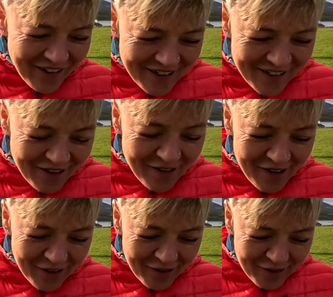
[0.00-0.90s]
honestly
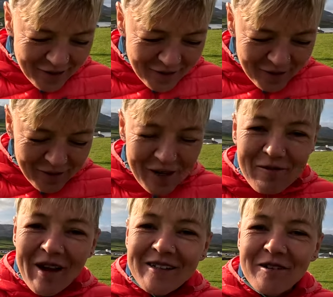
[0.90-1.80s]
feel pretty
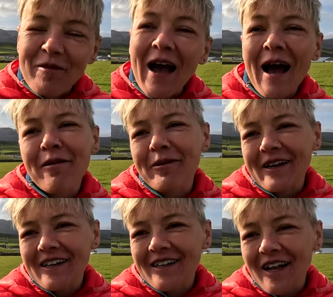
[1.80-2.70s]
battered but
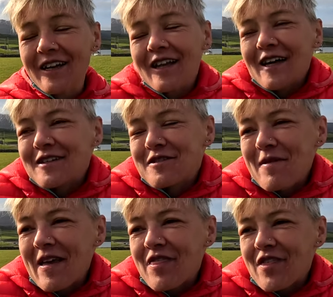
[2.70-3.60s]
happy. Like, that's the
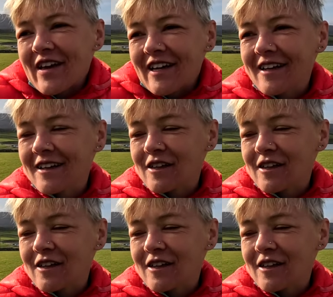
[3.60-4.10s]
main thing.